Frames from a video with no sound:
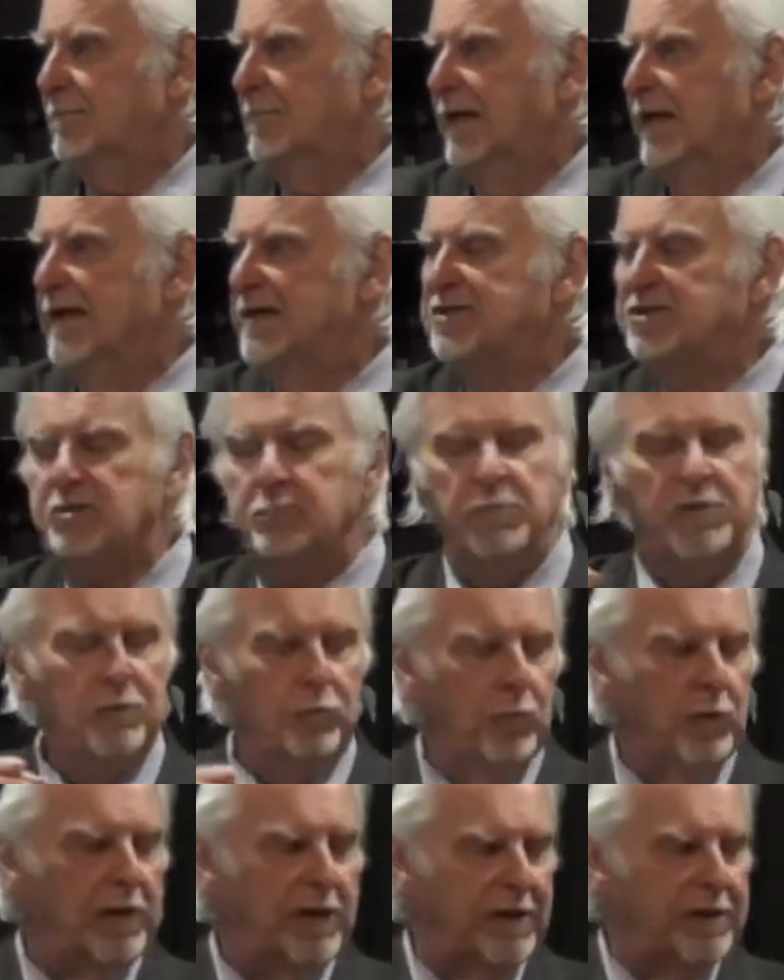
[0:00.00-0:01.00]
intimate
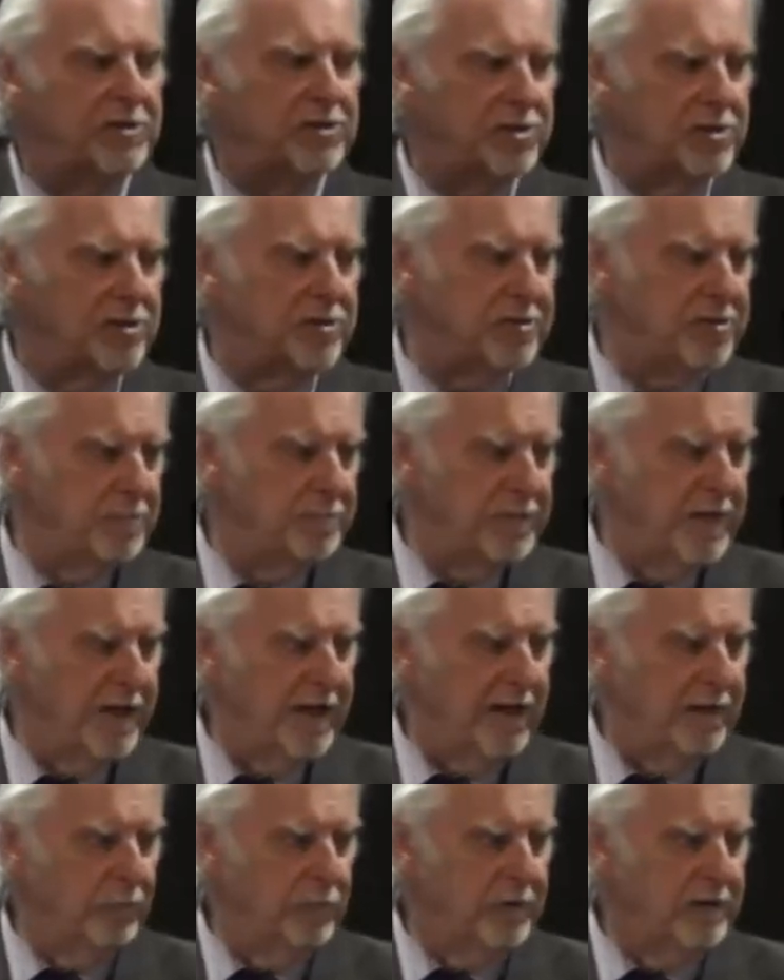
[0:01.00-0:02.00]
relationship they
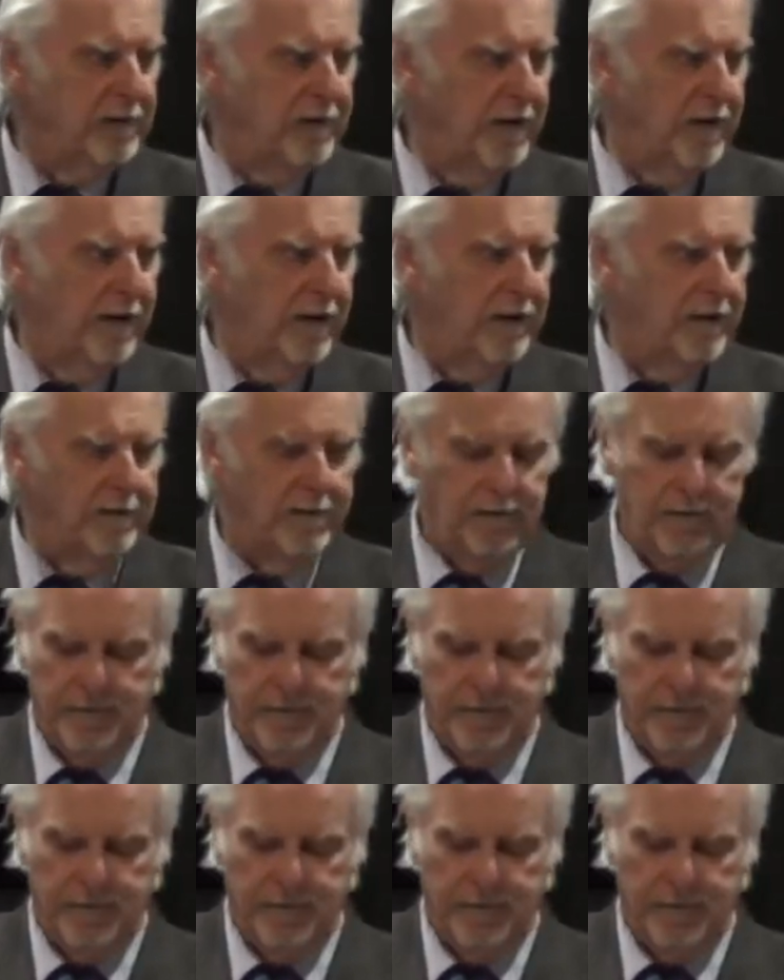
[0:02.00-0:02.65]
had with God.